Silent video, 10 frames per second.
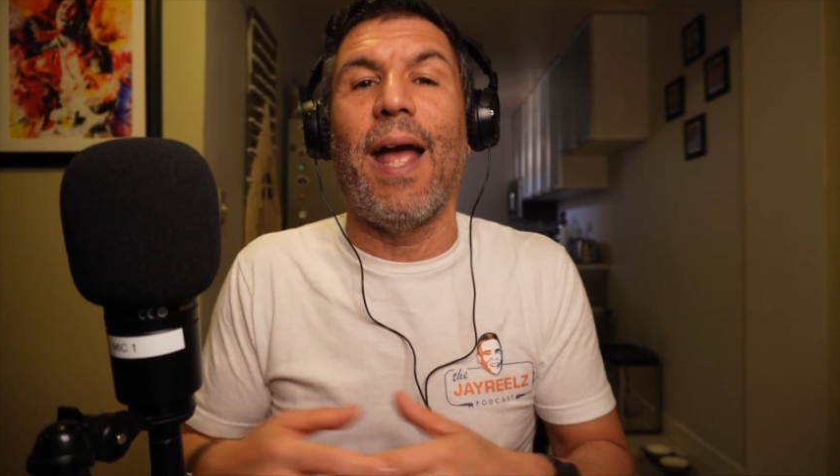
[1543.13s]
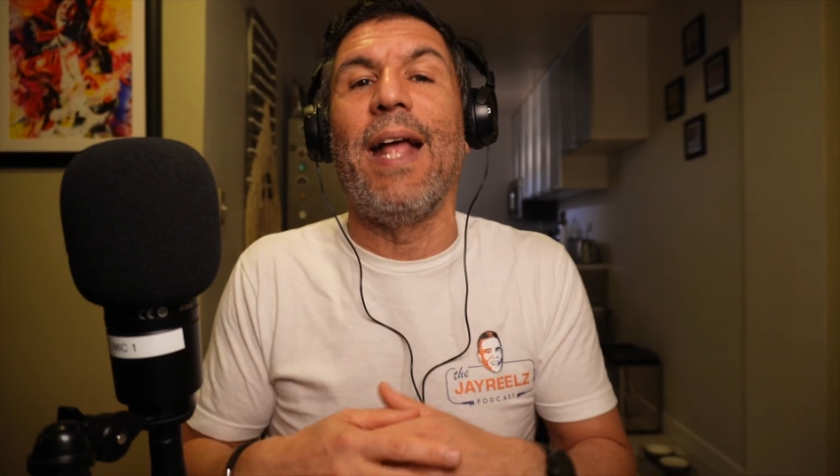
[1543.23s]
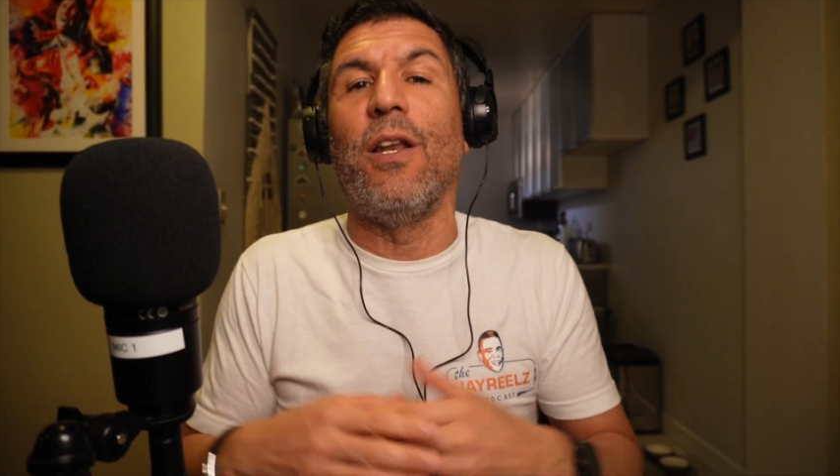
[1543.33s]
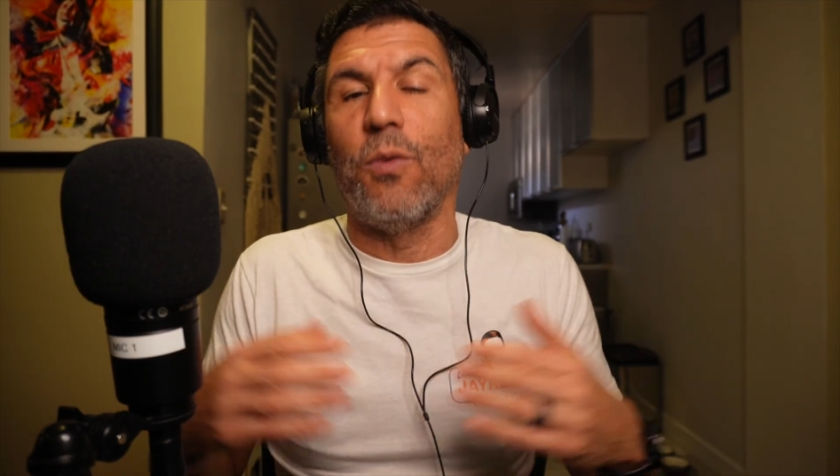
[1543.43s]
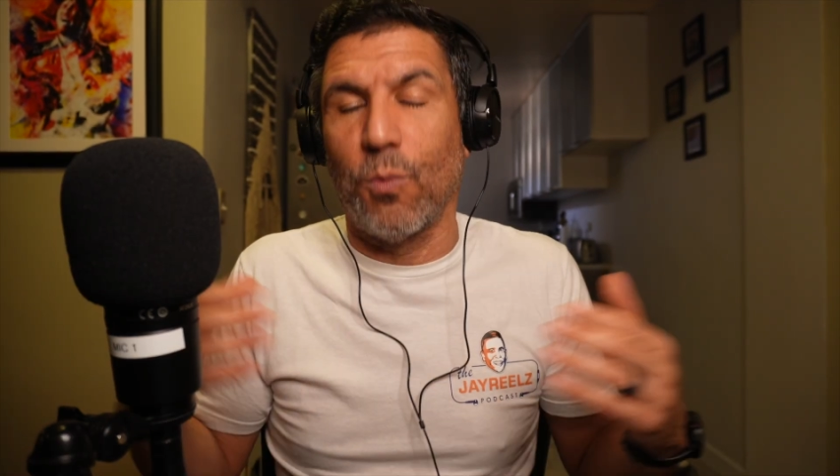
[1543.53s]

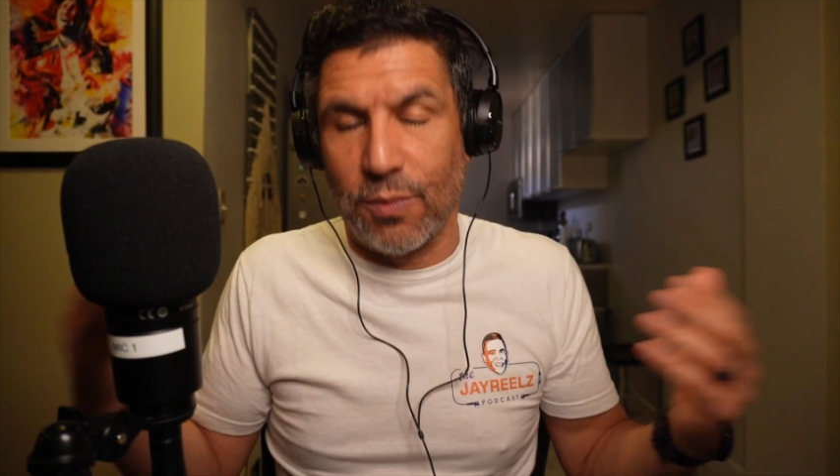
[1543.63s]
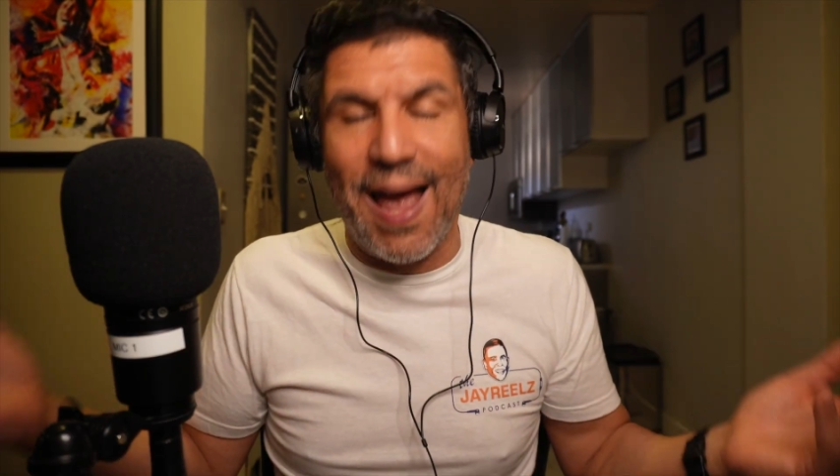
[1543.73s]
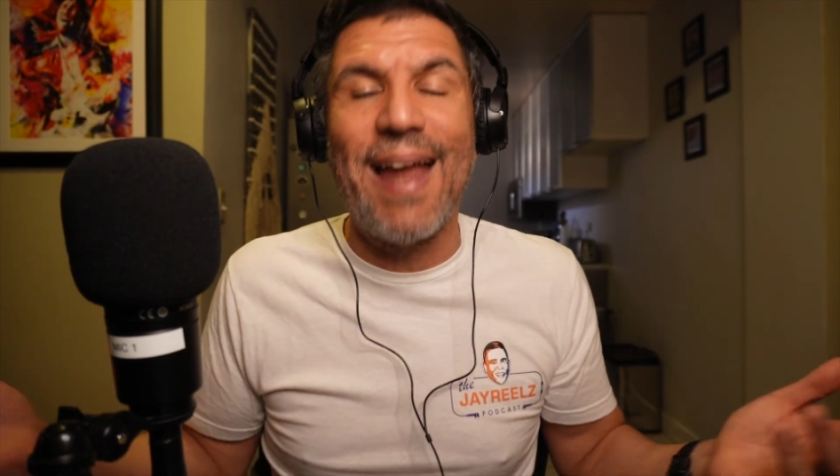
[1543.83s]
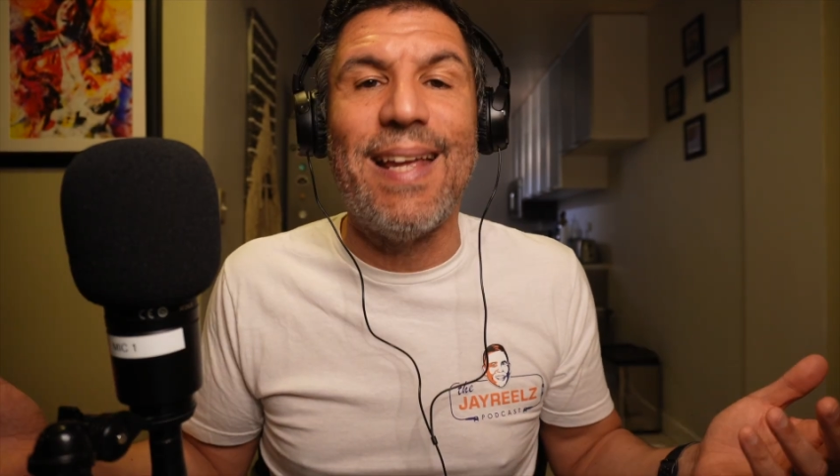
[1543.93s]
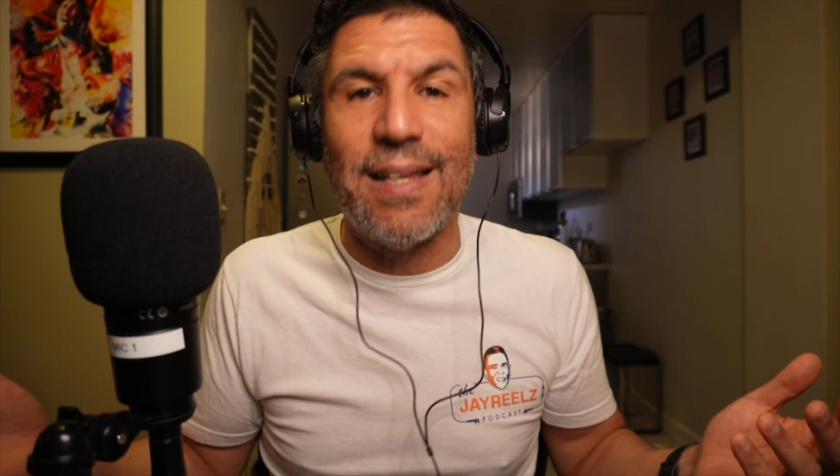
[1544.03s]
and
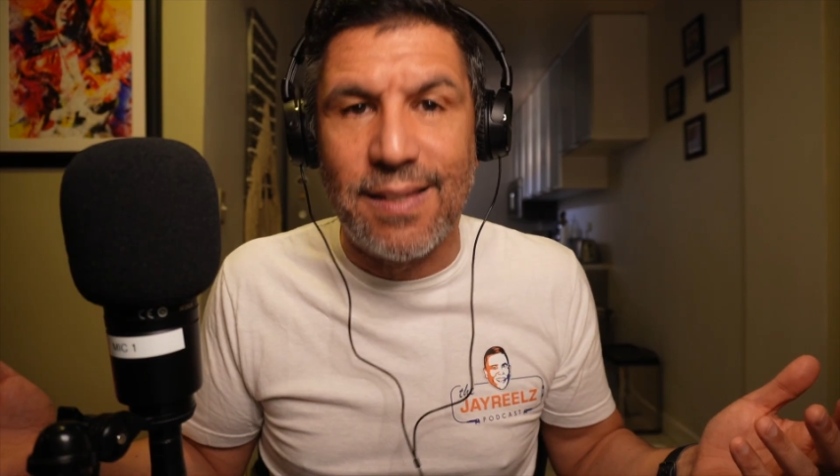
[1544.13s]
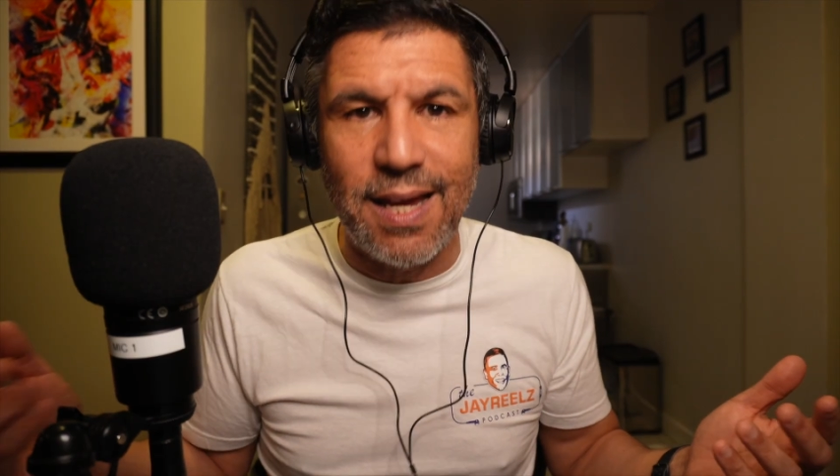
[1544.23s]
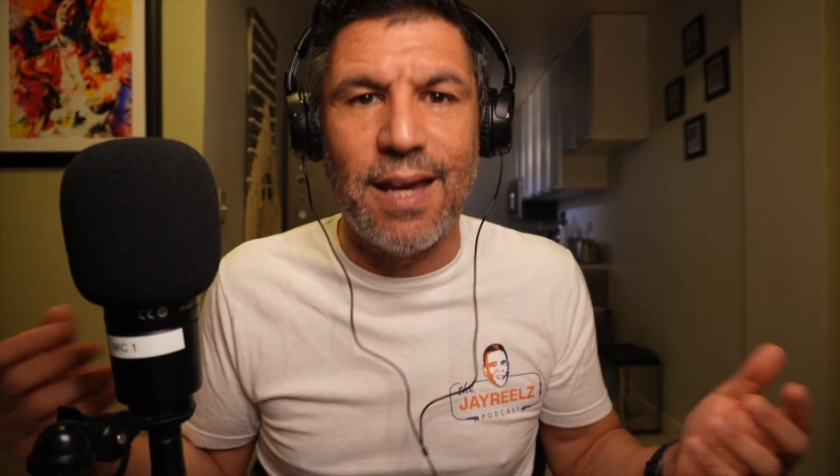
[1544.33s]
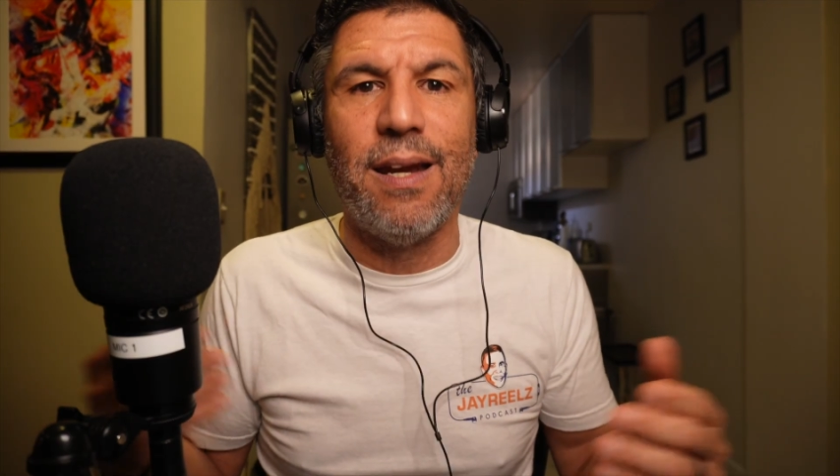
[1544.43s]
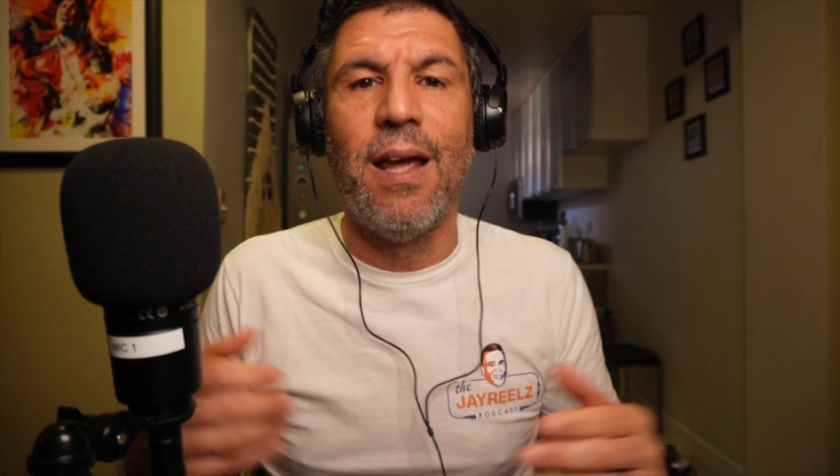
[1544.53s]
that he
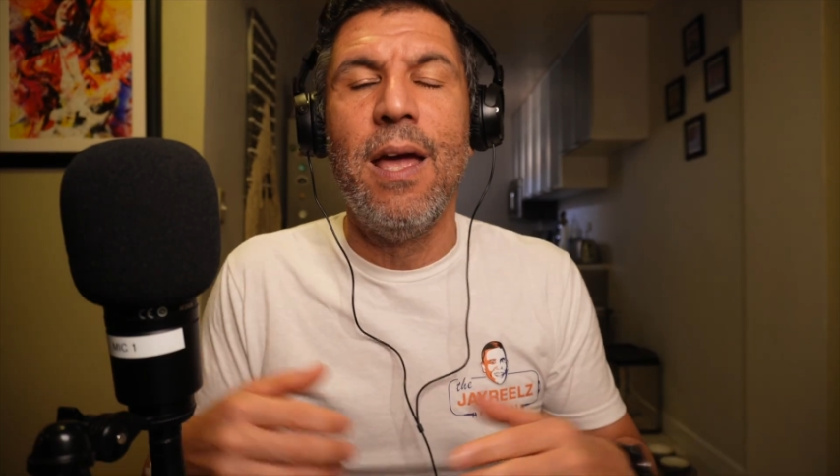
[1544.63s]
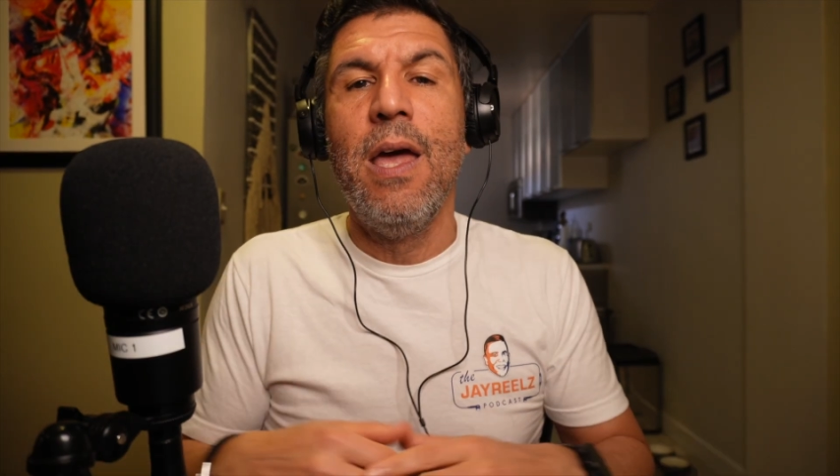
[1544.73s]
did,